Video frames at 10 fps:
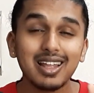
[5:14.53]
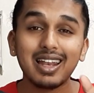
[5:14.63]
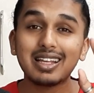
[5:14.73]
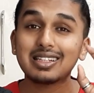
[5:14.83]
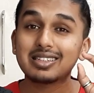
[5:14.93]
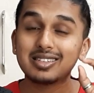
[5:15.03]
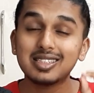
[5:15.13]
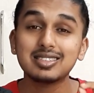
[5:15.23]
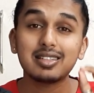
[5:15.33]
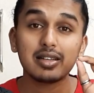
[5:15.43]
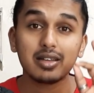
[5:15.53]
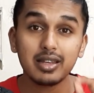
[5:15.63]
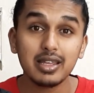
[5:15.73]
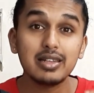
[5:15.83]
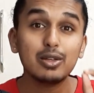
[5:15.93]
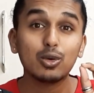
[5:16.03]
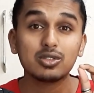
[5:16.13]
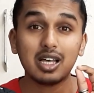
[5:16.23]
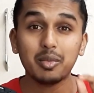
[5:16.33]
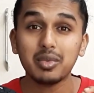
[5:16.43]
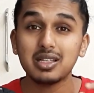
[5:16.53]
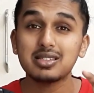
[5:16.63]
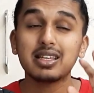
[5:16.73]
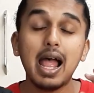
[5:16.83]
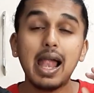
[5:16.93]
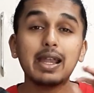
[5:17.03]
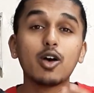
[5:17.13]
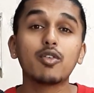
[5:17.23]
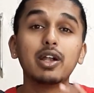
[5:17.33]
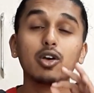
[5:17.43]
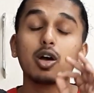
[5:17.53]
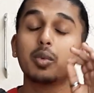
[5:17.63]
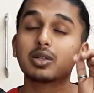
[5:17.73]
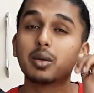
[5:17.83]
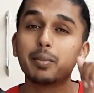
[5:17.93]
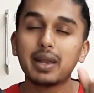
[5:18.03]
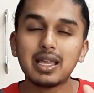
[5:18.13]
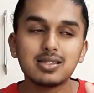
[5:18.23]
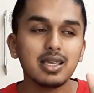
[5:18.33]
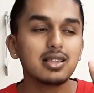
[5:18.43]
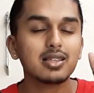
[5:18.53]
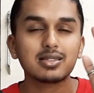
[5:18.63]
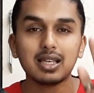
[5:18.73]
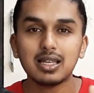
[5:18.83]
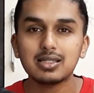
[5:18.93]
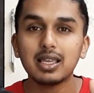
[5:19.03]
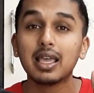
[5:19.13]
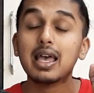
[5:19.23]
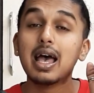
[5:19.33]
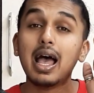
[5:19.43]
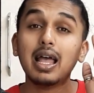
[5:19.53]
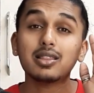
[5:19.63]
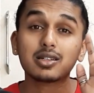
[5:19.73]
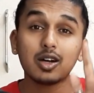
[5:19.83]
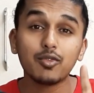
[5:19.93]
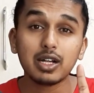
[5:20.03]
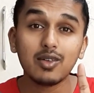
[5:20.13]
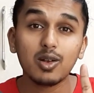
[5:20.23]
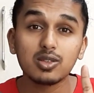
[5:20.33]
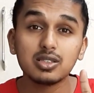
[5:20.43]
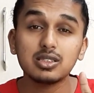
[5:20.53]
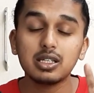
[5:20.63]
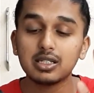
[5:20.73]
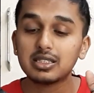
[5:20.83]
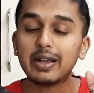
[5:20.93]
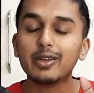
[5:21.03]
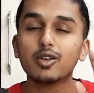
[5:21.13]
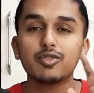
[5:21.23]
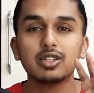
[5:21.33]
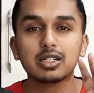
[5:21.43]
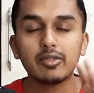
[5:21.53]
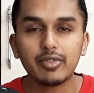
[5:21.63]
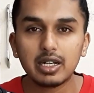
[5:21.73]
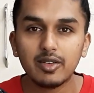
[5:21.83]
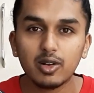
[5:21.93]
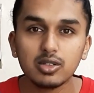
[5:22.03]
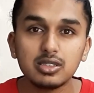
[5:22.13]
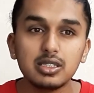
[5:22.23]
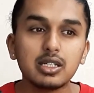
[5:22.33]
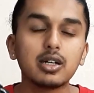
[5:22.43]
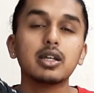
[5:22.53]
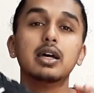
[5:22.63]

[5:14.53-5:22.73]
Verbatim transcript: like this really looks amazing and now we'll talk about the pricing the sizing and the comfort level on the sneaker starting off with the comfort level on the sneaker